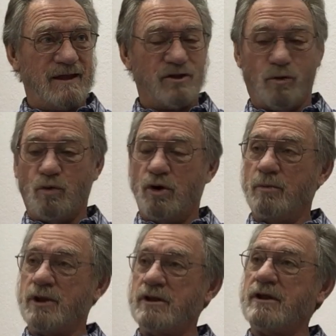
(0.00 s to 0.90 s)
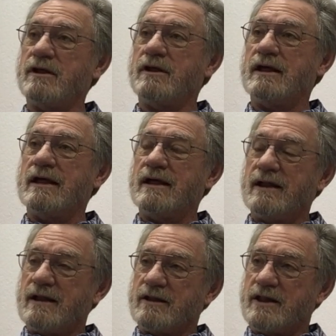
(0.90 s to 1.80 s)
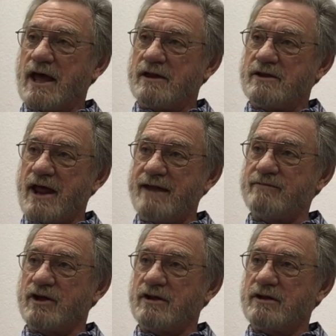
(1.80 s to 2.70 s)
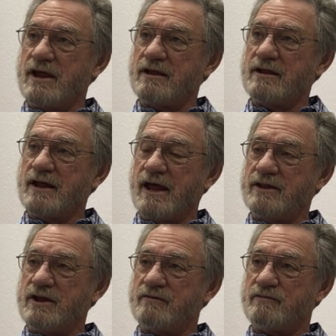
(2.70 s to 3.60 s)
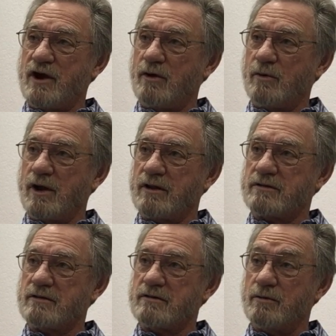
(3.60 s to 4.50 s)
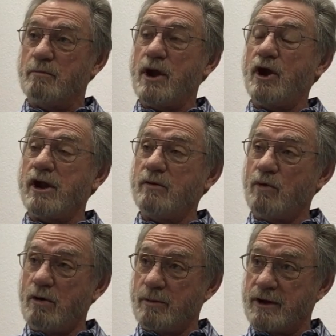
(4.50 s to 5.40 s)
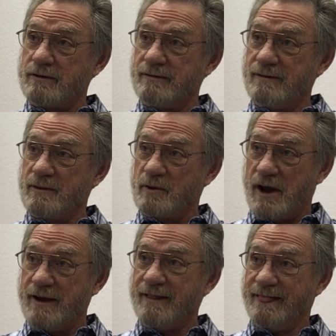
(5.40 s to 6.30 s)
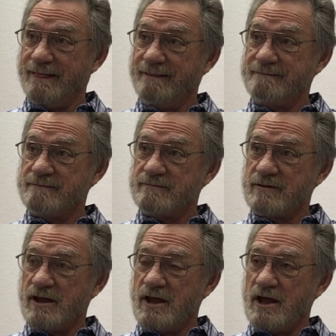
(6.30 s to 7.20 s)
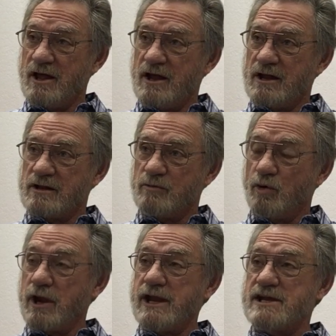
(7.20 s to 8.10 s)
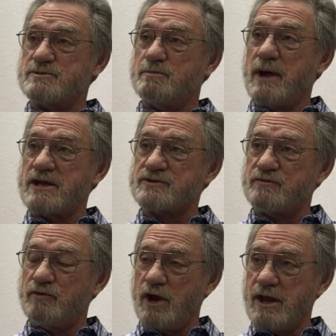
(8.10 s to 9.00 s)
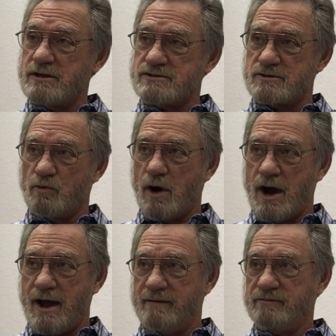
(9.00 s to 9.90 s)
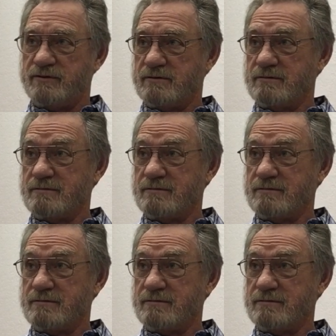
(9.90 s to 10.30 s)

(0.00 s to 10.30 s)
the woman that David had the affair with, the married woman, right? Mm-hmm. One of his best friend's wives